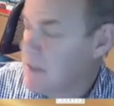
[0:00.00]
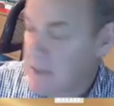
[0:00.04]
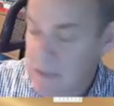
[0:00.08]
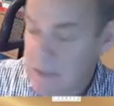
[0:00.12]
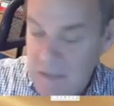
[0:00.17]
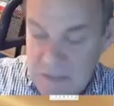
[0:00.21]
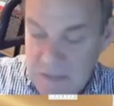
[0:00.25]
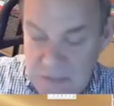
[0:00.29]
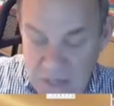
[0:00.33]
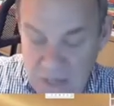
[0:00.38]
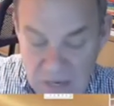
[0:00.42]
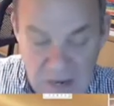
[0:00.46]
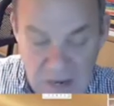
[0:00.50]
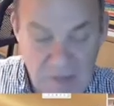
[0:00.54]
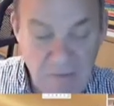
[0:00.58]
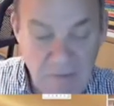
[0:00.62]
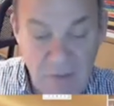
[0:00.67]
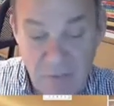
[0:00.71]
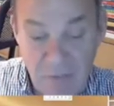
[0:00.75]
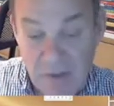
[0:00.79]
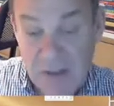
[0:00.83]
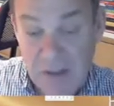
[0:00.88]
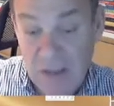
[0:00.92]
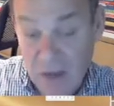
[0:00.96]
deliver
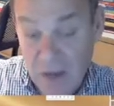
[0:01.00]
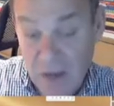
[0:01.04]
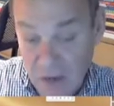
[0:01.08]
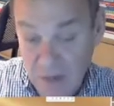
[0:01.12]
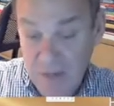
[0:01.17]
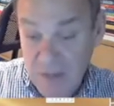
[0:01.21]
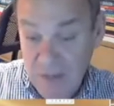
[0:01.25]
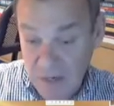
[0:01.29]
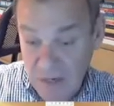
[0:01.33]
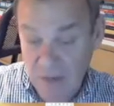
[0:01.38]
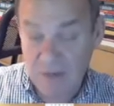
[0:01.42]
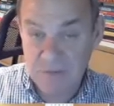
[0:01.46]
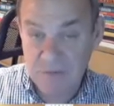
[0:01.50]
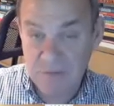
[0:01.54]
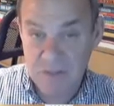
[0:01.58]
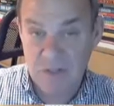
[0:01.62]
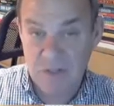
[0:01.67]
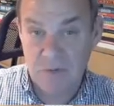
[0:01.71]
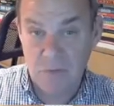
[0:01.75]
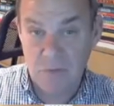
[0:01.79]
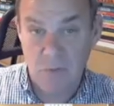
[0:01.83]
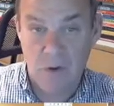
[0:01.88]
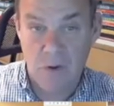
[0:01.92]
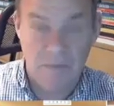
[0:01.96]
the kind of
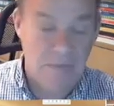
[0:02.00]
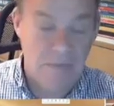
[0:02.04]
lifestyle you want.